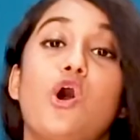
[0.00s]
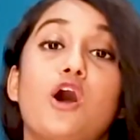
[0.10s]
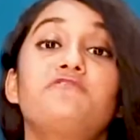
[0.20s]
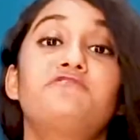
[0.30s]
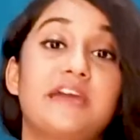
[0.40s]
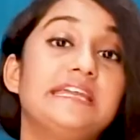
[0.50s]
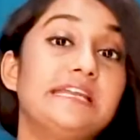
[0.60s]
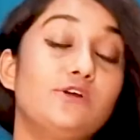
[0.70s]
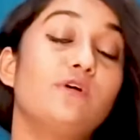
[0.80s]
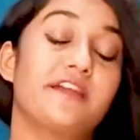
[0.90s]
of very
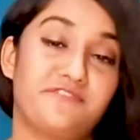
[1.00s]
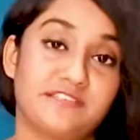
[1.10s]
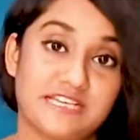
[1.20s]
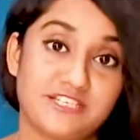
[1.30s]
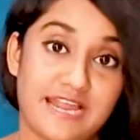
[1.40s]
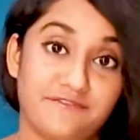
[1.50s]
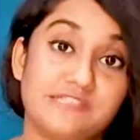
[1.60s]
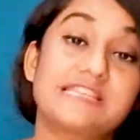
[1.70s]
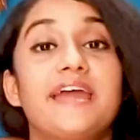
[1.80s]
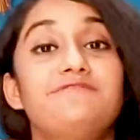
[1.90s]
low FSH
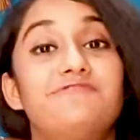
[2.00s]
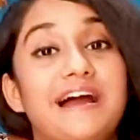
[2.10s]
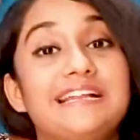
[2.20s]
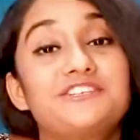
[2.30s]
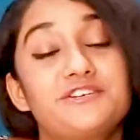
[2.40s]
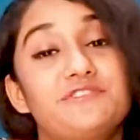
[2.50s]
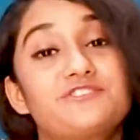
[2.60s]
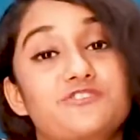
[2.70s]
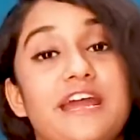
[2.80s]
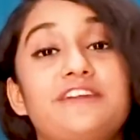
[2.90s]
levels, and while she
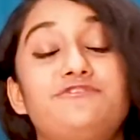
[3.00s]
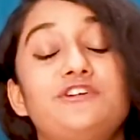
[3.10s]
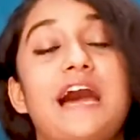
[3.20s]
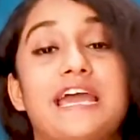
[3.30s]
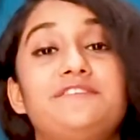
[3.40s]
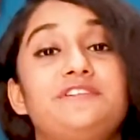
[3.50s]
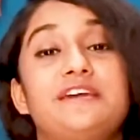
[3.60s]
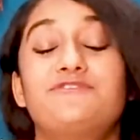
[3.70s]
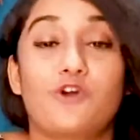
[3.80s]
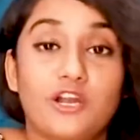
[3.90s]
was trying for
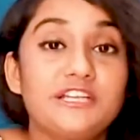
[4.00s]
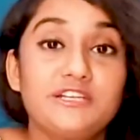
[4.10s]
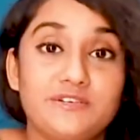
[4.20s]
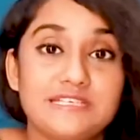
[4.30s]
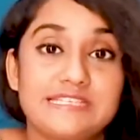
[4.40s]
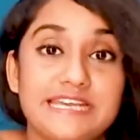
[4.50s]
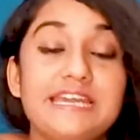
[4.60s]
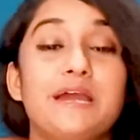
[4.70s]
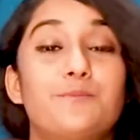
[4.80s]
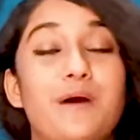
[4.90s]
IVF continuously,
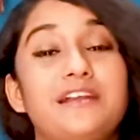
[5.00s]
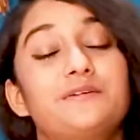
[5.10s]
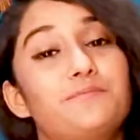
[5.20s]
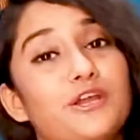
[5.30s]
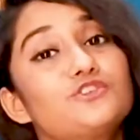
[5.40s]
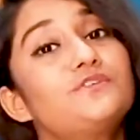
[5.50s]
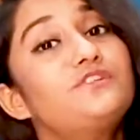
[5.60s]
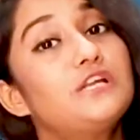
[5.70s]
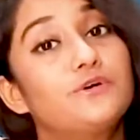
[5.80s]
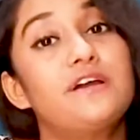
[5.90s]
but because of
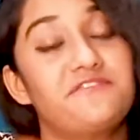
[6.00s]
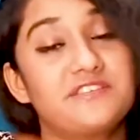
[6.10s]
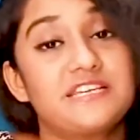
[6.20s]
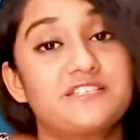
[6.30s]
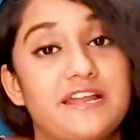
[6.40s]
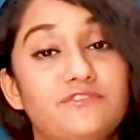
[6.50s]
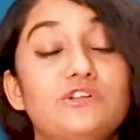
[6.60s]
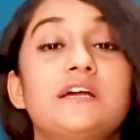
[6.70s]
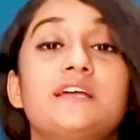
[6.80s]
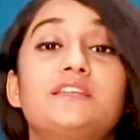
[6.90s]
the low FSH level,
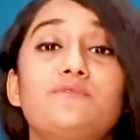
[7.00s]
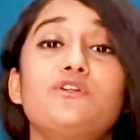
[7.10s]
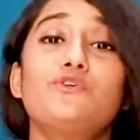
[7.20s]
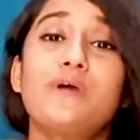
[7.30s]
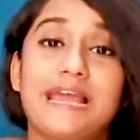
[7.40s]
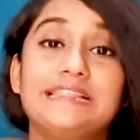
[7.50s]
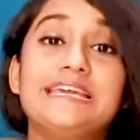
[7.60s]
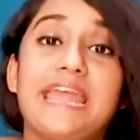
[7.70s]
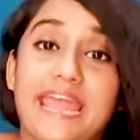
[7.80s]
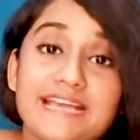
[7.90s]
there were no healthy
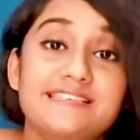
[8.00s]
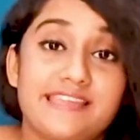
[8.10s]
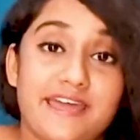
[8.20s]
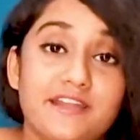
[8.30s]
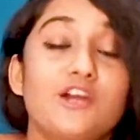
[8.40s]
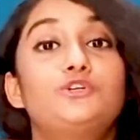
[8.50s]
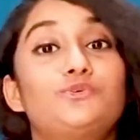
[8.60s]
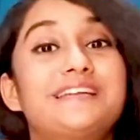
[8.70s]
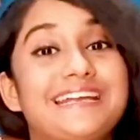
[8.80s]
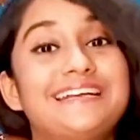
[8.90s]
eggs there to
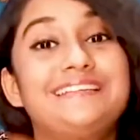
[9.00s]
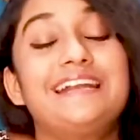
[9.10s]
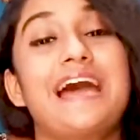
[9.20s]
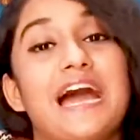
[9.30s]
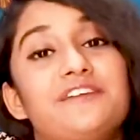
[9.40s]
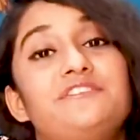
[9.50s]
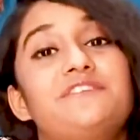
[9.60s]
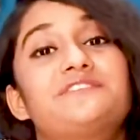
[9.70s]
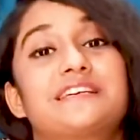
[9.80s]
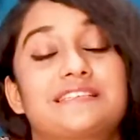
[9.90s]
create that IVF
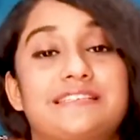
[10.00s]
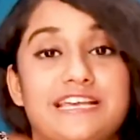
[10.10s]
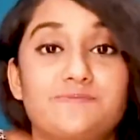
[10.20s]
success